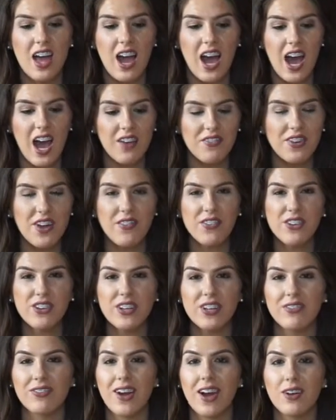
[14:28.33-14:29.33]
never
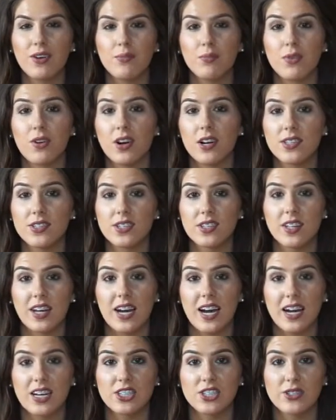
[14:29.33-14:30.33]
really found a bronzer
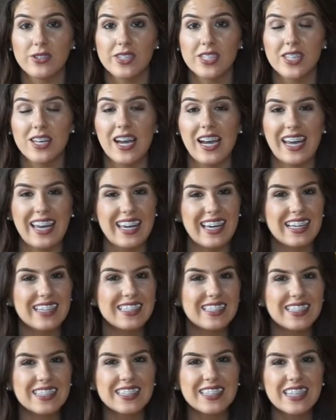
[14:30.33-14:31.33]
that actually was like,
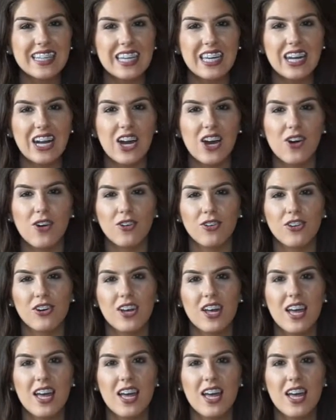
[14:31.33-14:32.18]
you know,